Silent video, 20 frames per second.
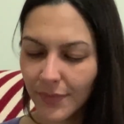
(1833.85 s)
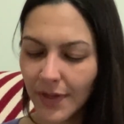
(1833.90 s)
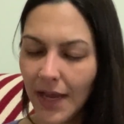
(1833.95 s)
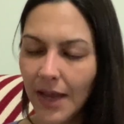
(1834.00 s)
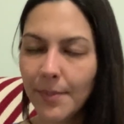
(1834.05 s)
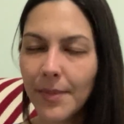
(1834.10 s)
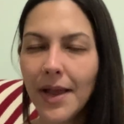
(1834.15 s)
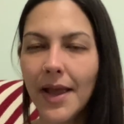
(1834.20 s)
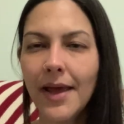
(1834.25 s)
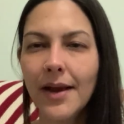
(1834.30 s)

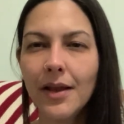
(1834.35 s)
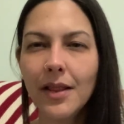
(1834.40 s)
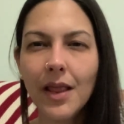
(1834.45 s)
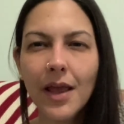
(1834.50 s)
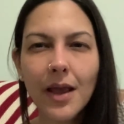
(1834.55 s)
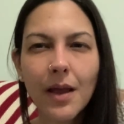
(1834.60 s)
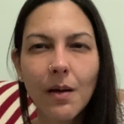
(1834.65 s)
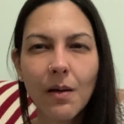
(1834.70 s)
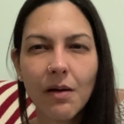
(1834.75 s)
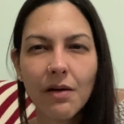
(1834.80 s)
I'm kind of
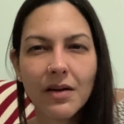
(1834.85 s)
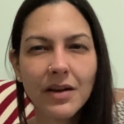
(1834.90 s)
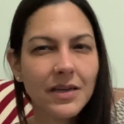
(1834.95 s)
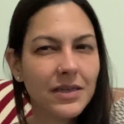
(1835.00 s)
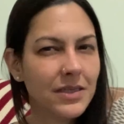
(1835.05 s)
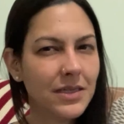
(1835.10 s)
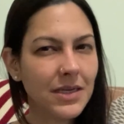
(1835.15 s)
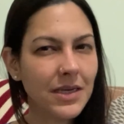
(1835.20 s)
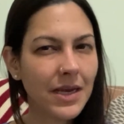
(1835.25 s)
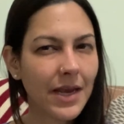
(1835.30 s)
like on a
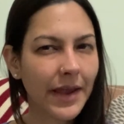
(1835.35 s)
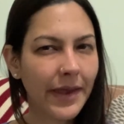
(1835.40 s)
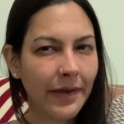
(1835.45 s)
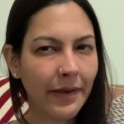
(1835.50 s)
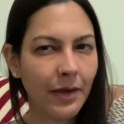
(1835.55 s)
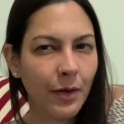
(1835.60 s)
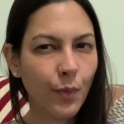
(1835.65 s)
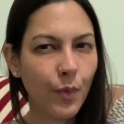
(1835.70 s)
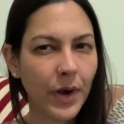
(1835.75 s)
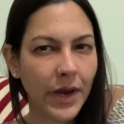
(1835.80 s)

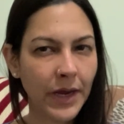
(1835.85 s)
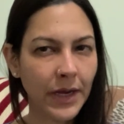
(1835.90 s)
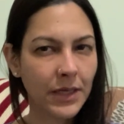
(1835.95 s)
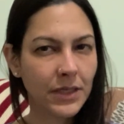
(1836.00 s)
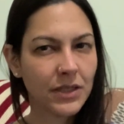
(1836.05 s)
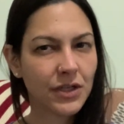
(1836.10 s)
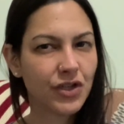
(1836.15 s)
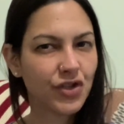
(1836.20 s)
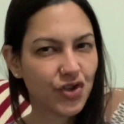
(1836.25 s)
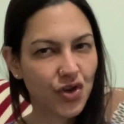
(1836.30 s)
DK weight
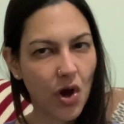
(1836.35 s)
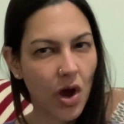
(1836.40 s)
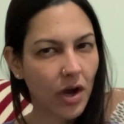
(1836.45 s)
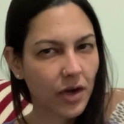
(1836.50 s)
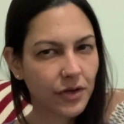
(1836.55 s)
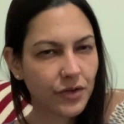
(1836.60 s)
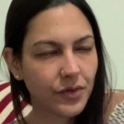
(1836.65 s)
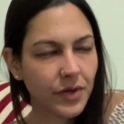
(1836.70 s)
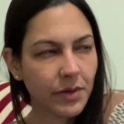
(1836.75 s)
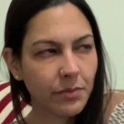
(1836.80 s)

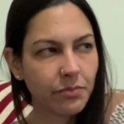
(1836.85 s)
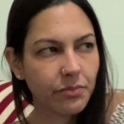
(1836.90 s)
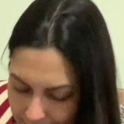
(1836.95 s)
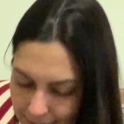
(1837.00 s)
sock trip.